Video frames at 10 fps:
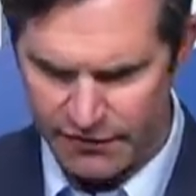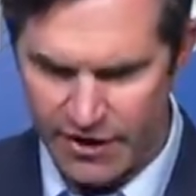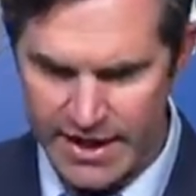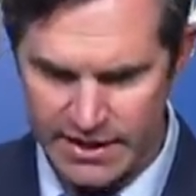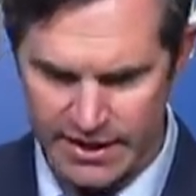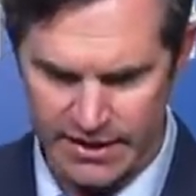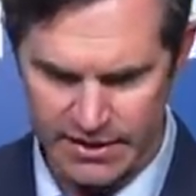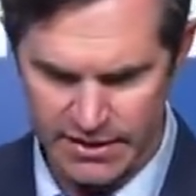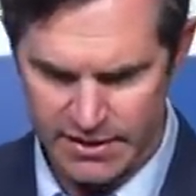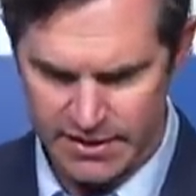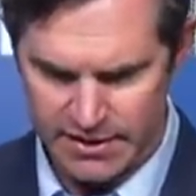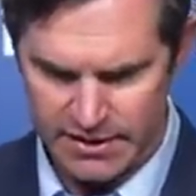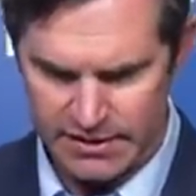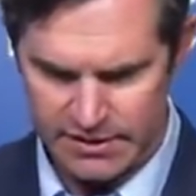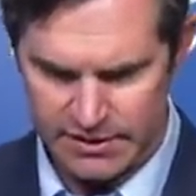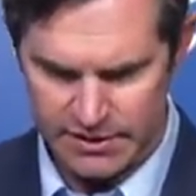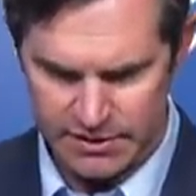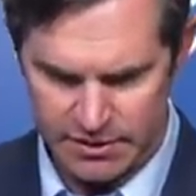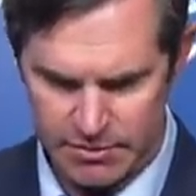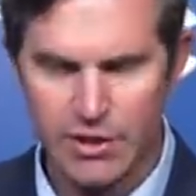And finally,
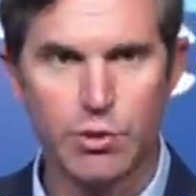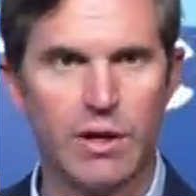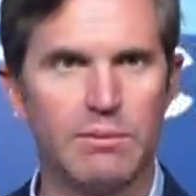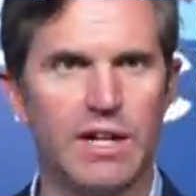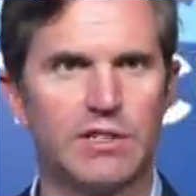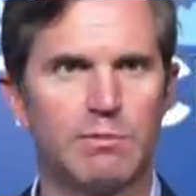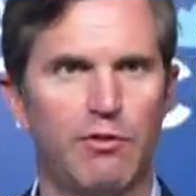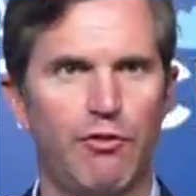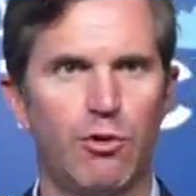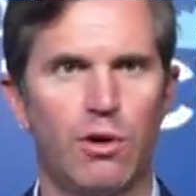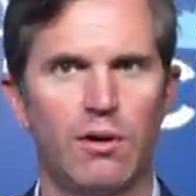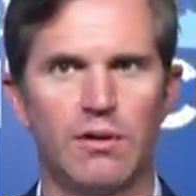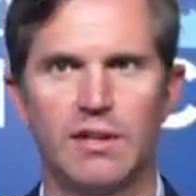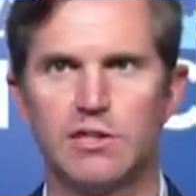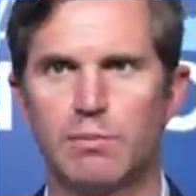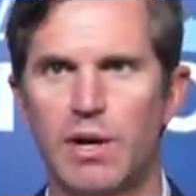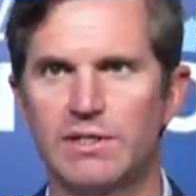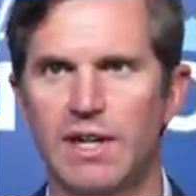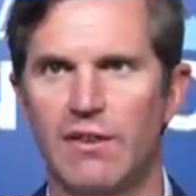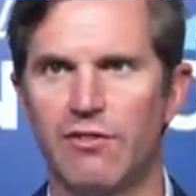about 20 minutes before this
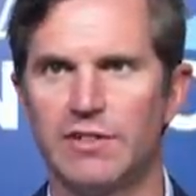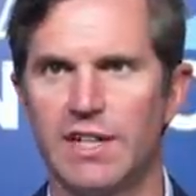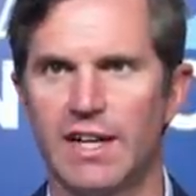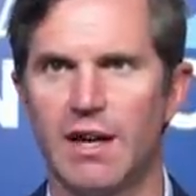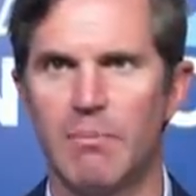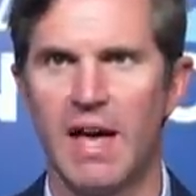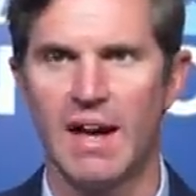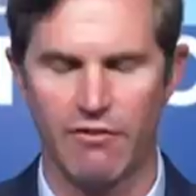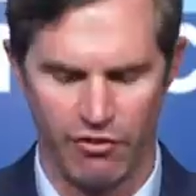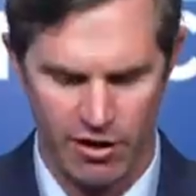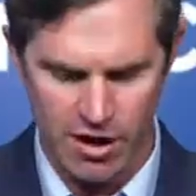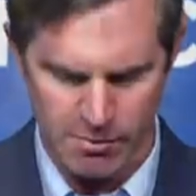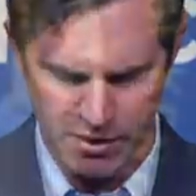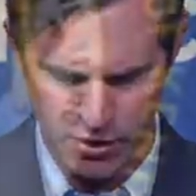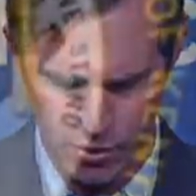press conference, I got back from